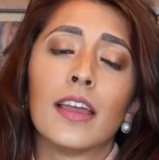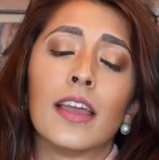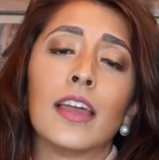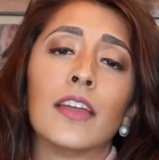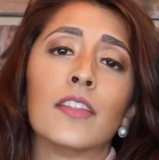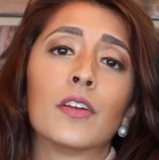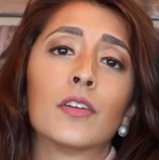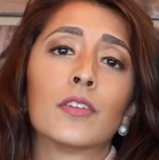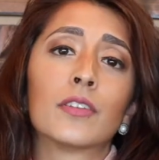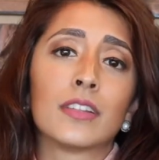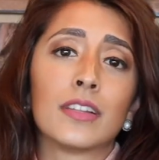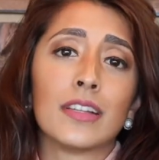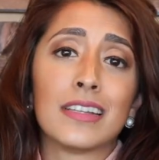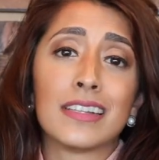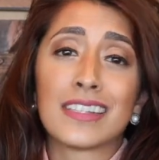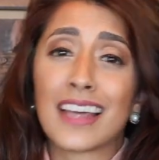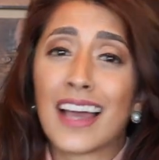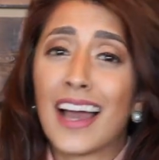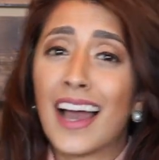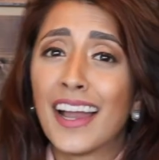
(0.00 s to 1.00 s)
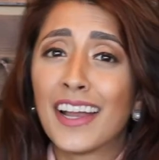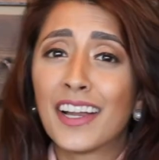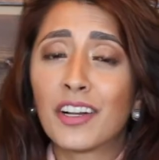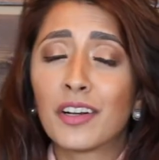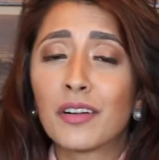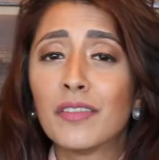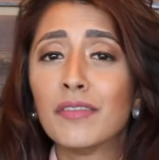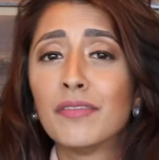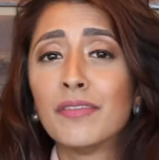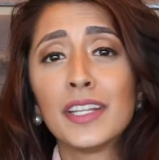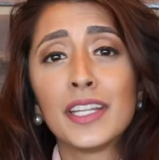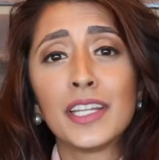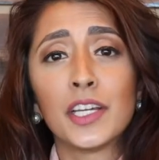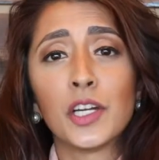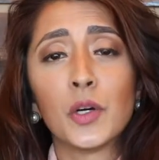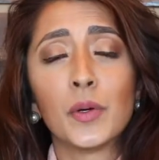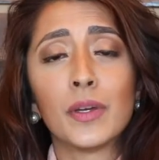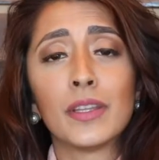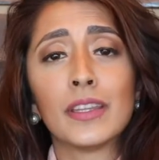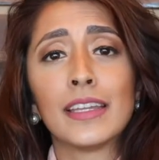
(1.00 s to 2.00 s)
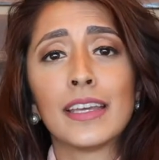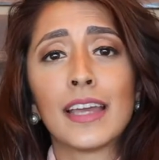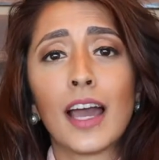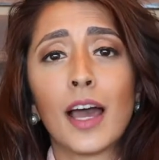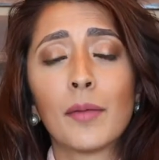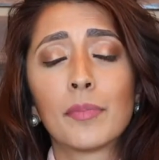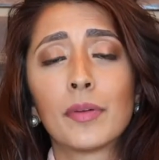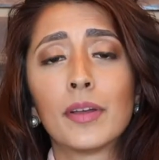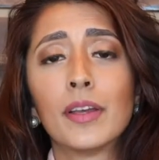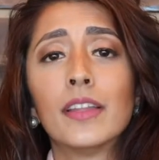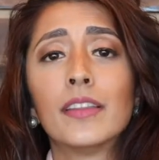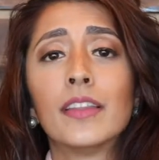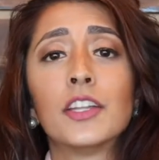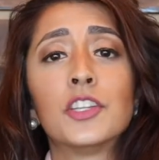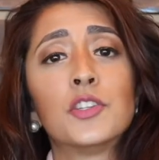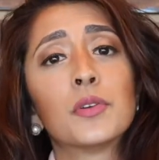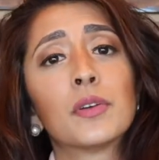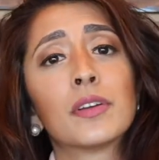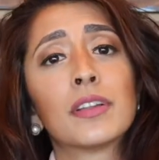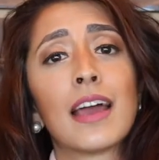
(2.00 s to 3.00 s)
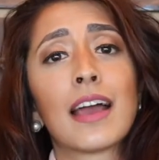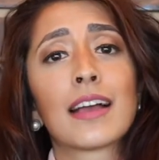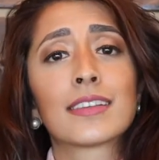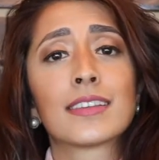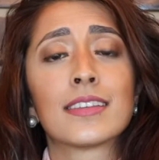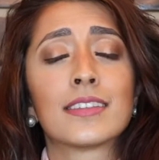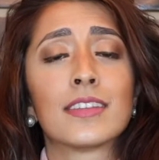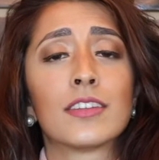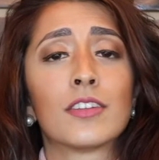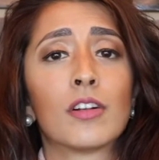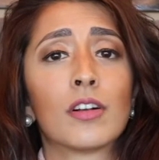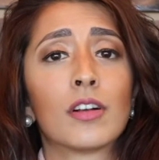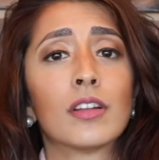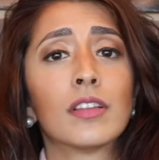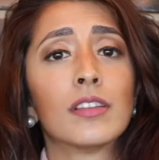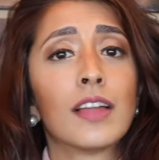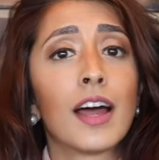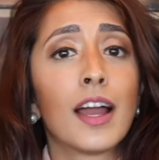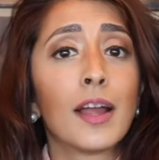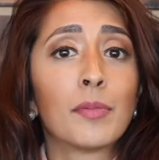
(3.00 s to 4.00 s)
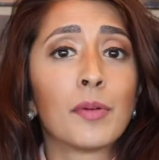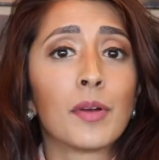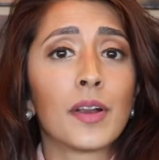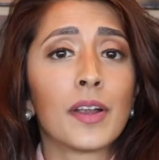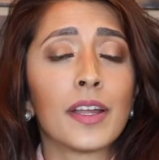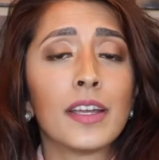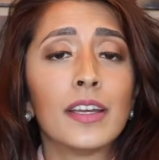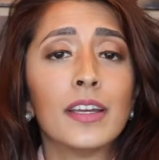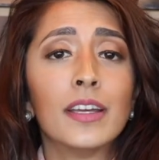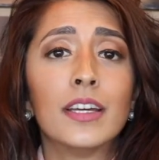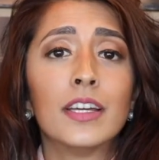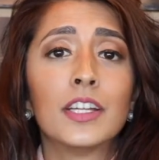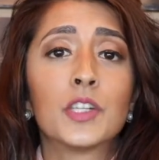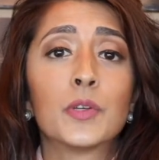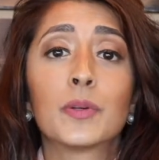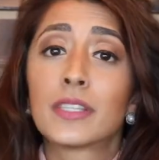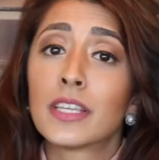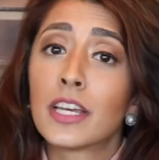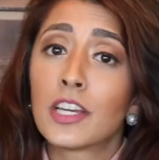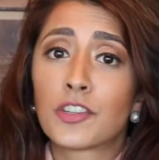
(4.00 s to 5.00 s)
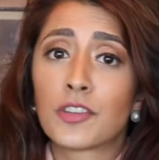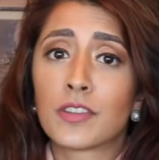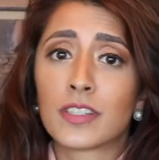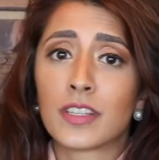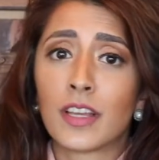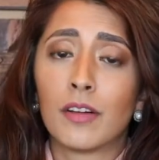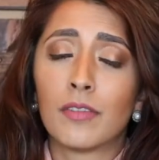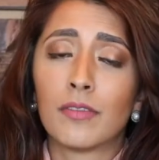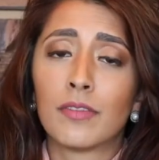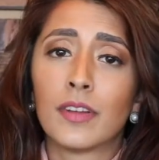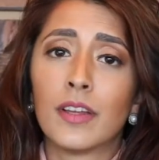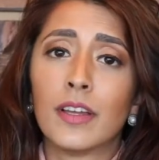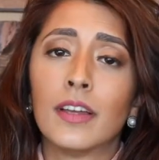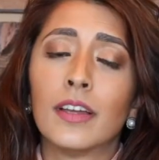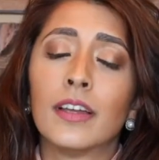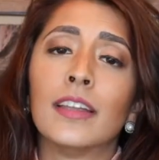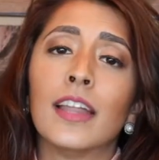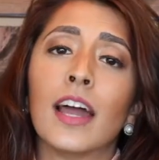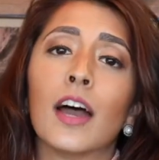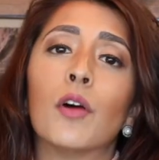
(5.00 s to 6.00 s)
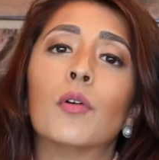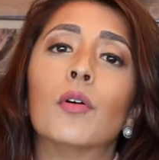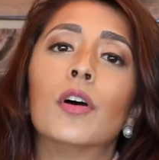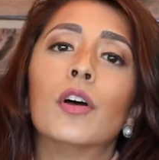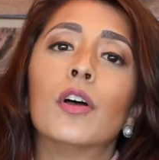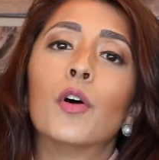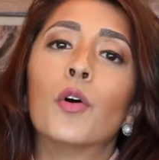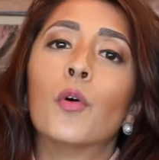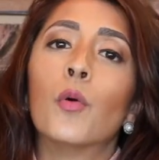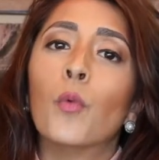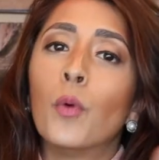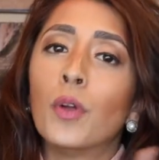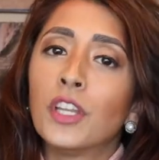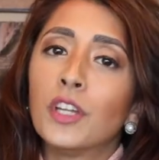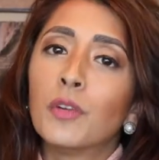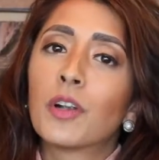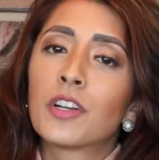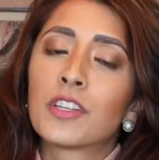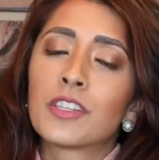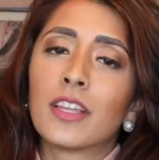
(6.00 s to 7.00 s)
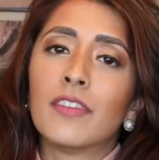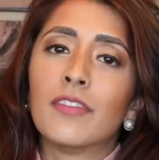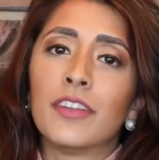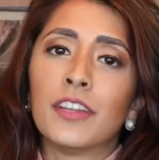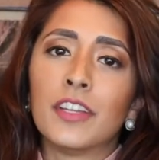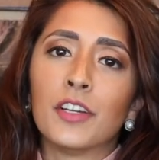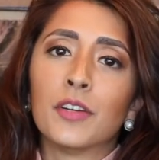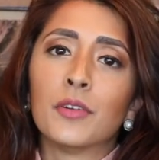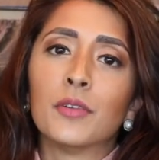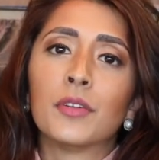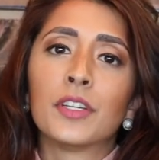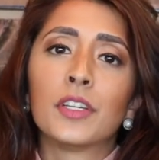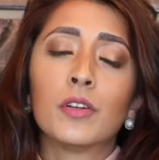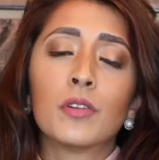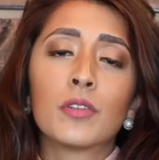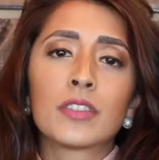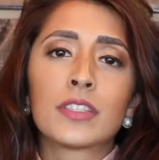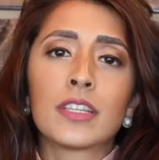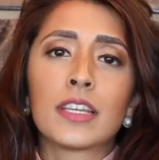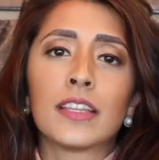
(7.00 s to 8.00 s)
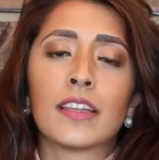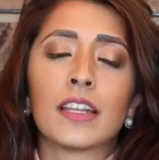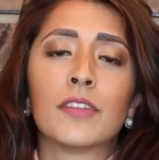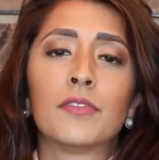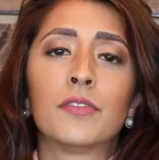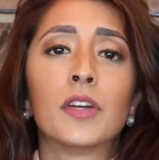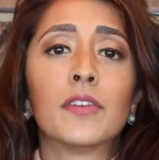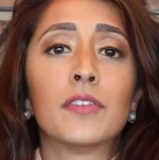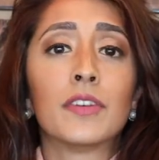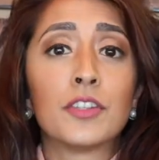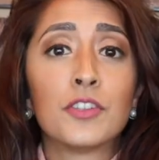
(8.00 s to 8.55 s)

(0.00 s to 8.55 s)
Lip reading: And there's an entire video in the app that you can access in our library to assess yourself. Now, when you watch that video, you'll see that if you have a